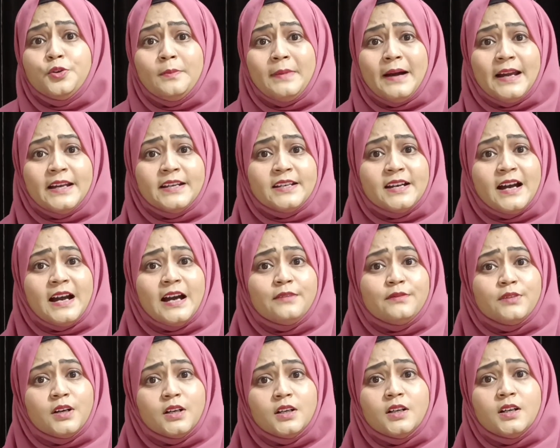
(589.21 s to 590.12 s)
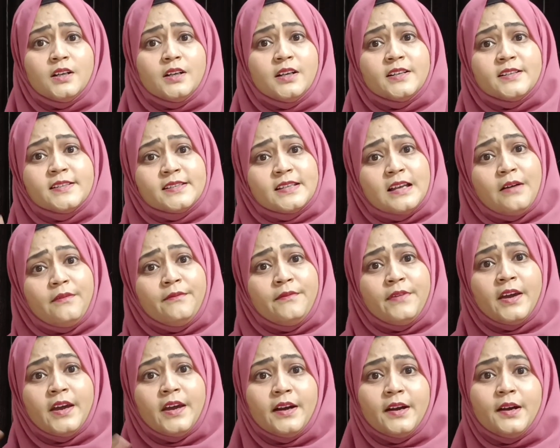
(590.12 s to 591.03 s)
might have heard it
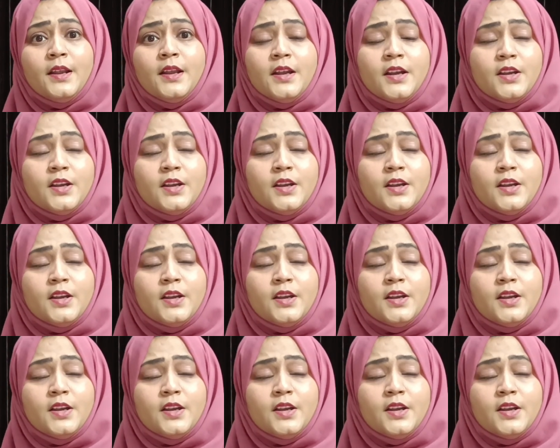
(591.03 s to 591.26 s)
somewhere.